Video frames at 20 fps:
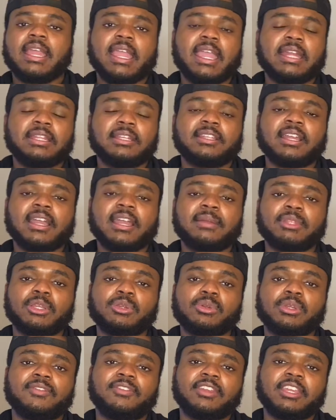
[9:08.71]
Anytime that you
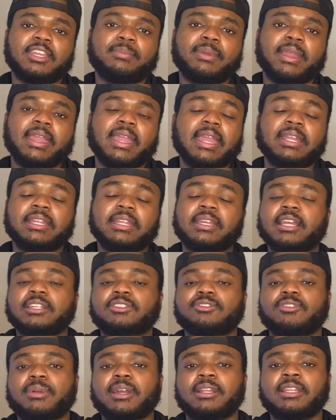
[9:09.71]
give eBay any extra
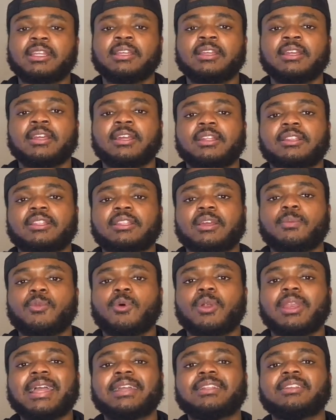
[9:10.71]
money, they're more
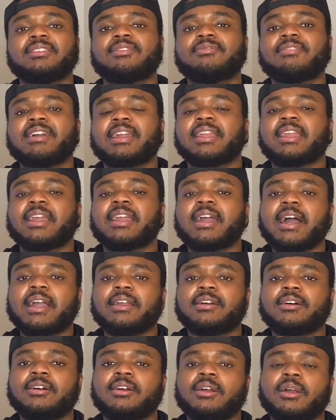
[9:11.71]
likely to rank it
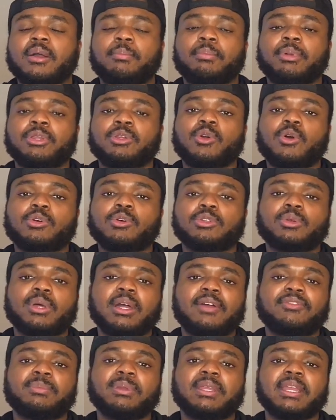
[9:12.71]
higher, but you also have
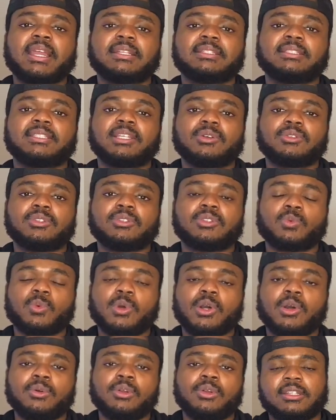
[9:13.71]
to be getting sales as
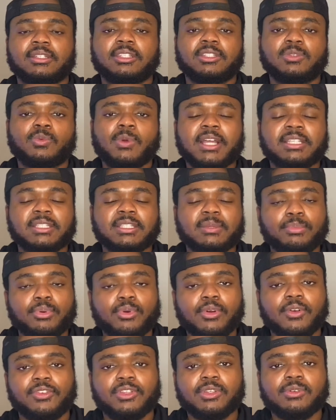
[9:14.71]
well. This is why it's
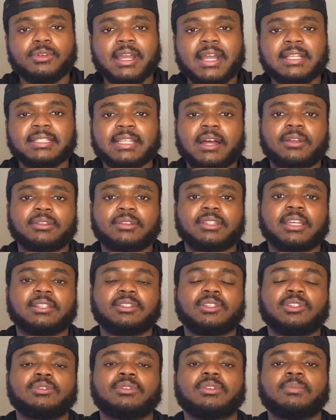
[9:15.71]
important for you guys out there to
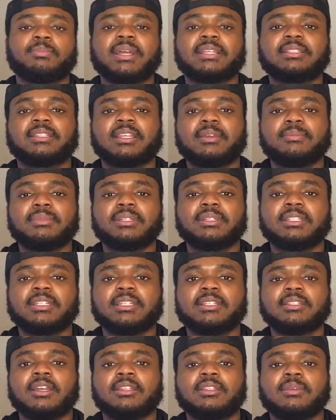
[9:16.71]
use the best
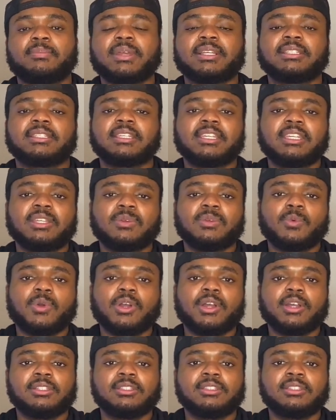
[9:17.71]
images, the best
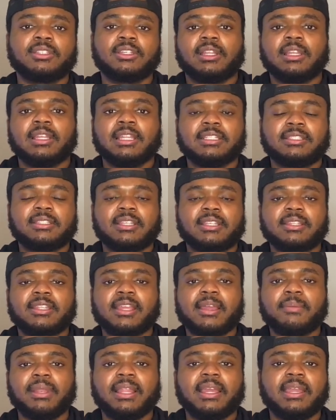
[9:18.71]
keywords, listing
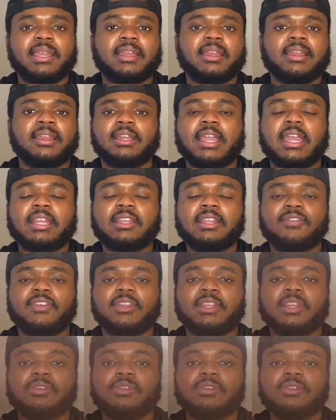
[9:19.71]
template, anything that you